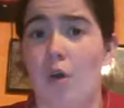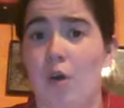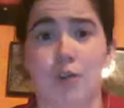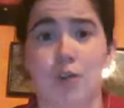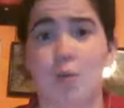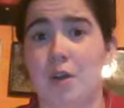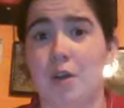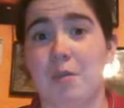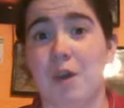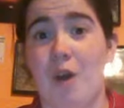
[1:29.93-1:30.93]
your
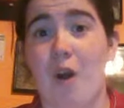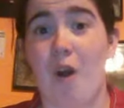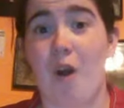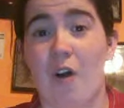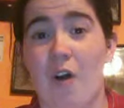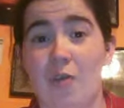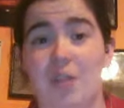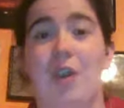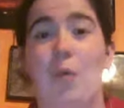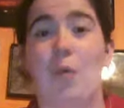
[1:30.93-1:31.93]
20-minute haul with,
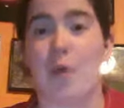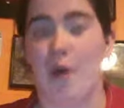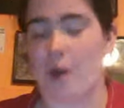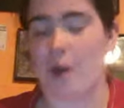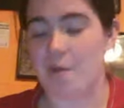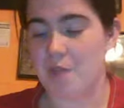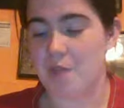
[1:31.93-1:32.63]
like, one arm.